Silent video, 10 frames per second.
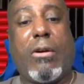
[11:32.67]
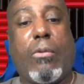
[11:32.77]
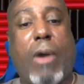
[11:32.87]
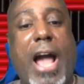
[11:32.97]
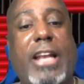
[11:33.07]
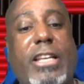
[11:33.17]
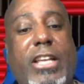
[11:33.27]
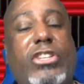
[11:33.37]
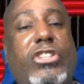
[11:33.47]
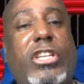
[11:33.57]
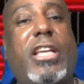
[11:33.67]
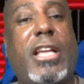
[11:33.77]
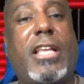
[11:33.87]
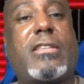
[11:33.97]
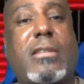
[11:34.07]
Why didn't she
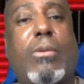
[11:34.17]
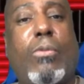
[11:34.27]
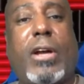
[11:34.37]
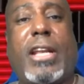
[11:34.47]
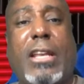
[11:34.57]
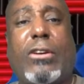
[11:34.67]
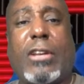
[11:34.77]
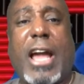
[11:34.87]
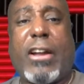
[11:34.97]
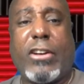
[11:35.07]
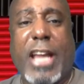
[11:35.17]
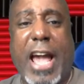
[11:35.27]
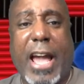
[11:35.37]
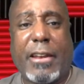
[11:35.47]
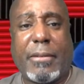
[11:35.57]
get someone that looked like her
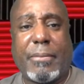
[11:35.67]
dad?